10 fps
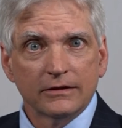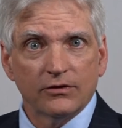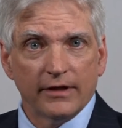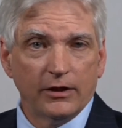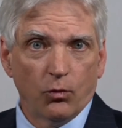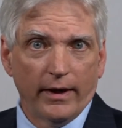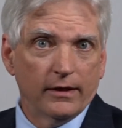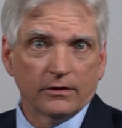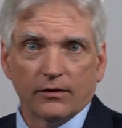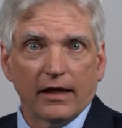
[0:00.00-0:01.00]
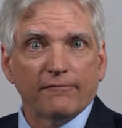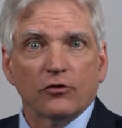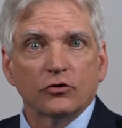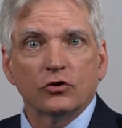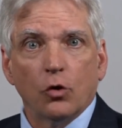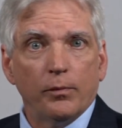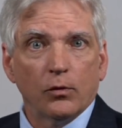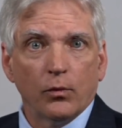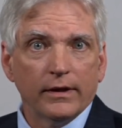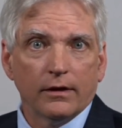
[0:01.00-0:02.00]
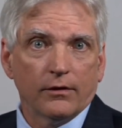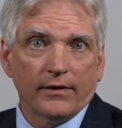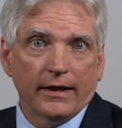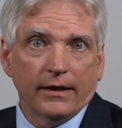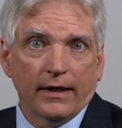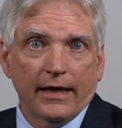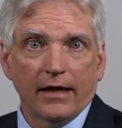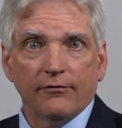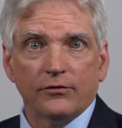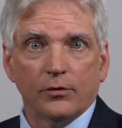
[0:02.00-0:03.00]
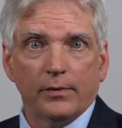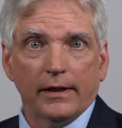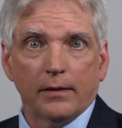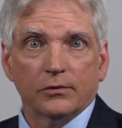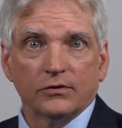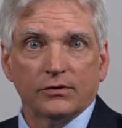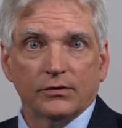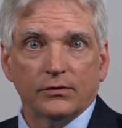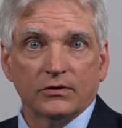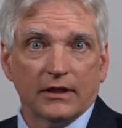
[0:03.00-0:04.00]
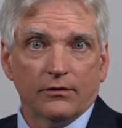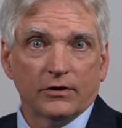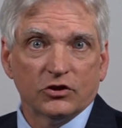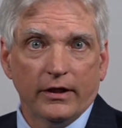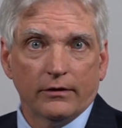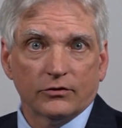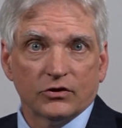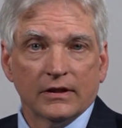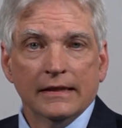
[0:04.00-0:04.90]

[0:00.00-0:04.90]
So then you wait until that first open window that you have to be able to sell the shares.